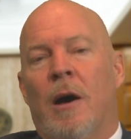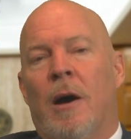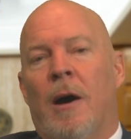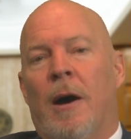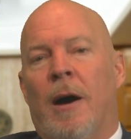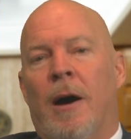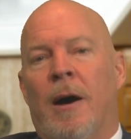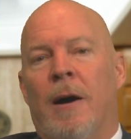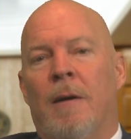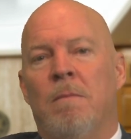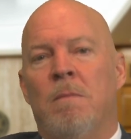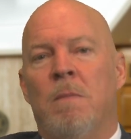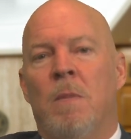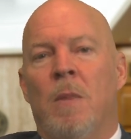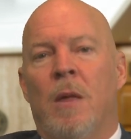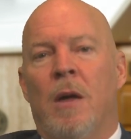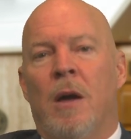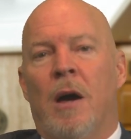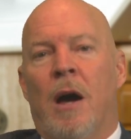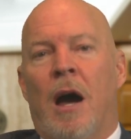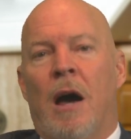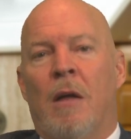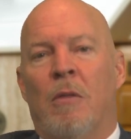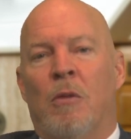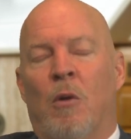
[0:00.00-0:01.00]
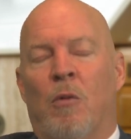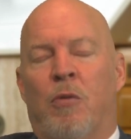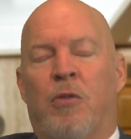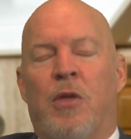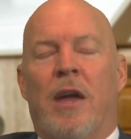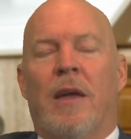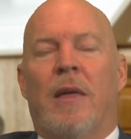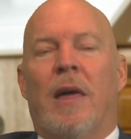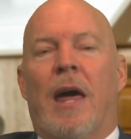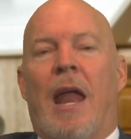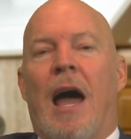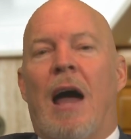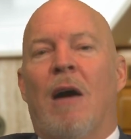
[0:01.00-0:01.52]
The
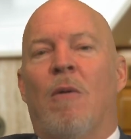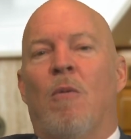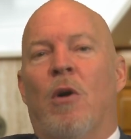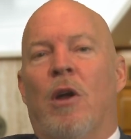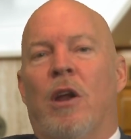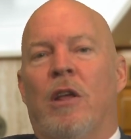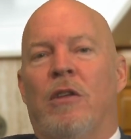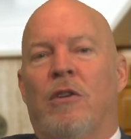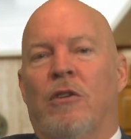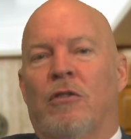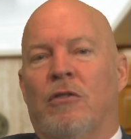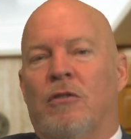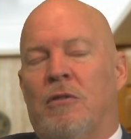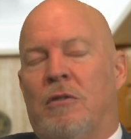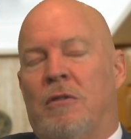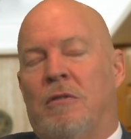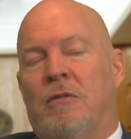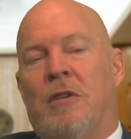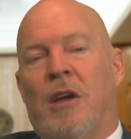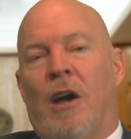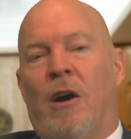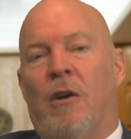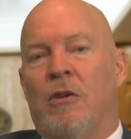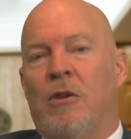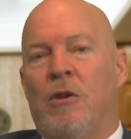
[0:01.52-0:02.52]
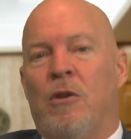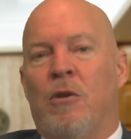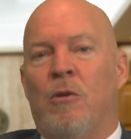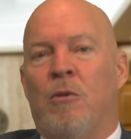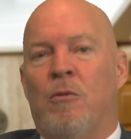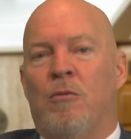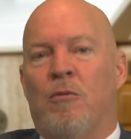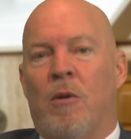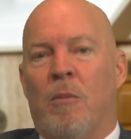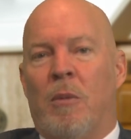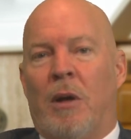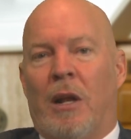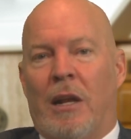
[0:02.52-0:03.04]
thing that I want to just tell
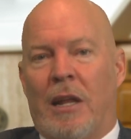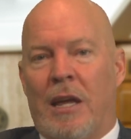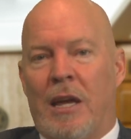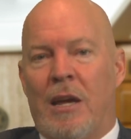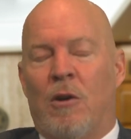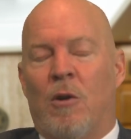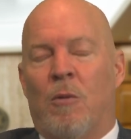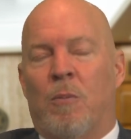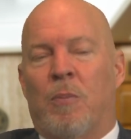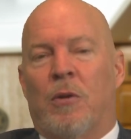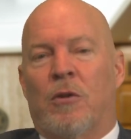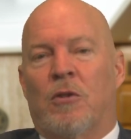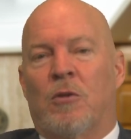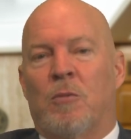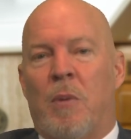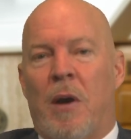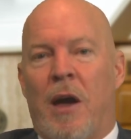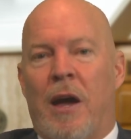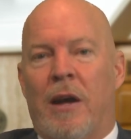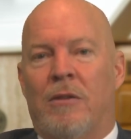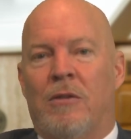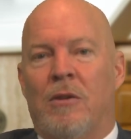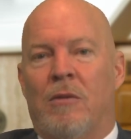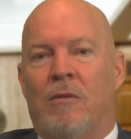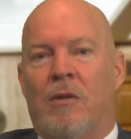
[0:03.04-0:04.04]
you from a legal perspective